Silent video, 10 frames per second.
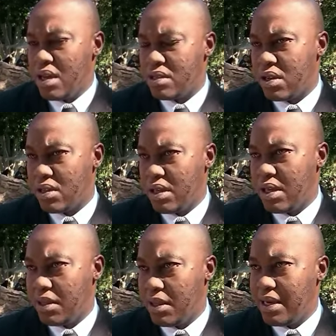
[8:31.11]
So
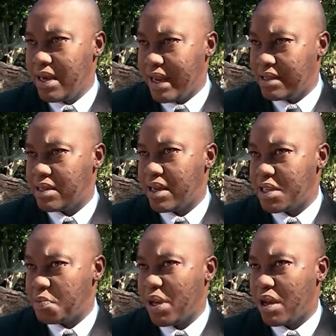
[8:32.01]
the net
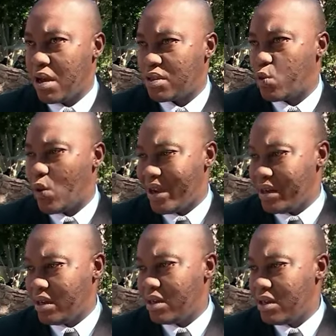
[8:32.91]
has been cast wider